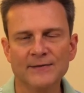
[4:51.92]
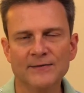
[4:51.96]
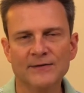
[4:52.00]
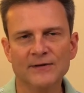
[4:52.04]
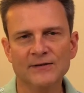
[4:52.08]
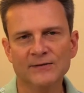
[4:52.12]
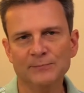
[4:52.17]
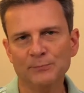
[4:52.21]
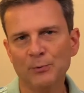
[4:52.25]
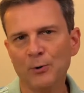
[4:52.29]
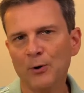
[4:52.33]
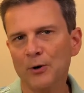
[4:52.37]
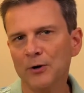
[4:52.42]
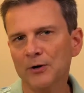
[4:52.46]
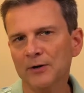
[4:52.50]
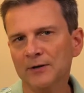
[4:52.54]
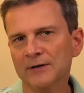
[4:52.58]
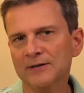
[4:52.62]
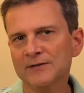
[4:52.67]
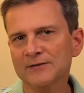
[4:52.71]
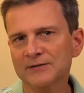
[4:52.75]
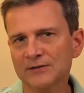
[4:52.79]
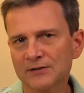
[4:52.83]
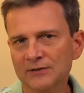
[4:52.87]
This part
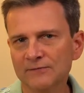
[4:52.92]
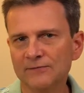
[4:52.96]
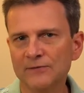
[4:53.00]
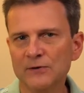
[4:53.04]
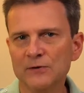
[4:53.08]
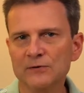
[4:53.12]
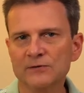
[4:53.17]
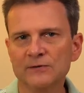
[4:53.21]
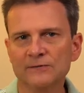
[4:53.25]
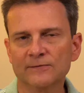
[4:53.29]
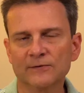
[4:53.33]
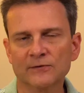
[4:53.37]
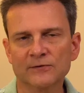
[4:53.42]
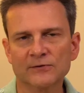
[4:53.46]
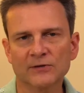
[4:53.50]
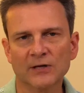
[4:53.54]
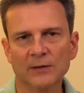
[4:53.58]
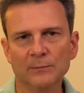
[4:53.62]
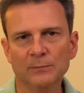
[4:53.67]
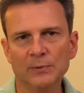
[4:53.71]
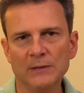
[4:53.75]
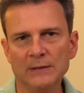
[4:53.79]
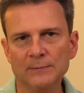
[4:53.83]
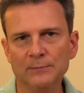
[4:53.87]
is confusing for
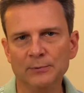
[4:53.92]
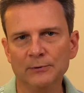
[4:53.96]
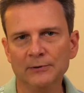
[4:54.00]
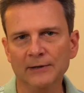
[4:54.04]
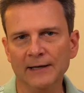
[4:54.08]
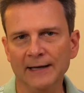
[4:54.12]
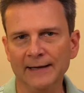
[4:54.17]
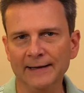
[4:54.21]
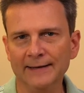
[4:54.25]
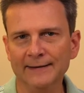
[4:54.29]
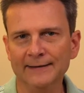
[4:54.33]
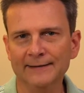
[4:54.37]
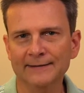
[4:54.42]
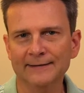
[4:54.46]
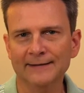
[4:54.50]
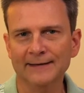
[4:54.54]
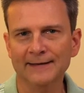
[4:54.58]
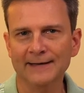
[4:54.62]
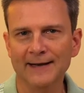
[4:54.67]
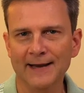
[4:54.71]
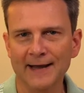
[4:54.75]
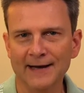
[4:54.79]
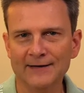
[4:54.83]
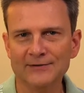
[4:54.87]
some people and
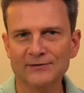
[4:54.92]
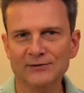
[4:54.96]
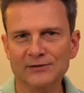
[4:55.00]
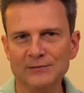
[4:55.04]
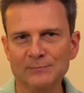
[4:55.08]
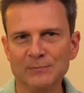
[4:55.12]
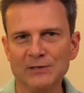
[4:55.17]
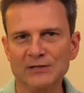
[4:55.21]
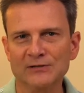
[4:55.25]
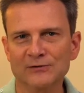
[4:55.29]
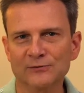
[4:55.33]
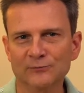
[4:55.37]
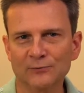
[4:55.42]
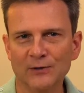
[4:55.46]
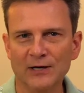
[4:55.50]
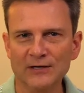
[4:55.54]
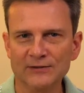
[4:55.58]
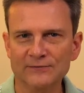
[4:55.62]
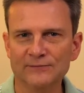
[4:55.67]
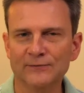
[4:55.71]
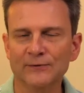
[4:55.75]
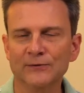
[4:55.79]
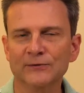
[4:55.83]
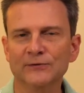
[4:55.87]
can actually be
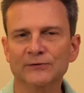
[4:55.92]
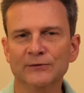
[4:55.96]
stressful.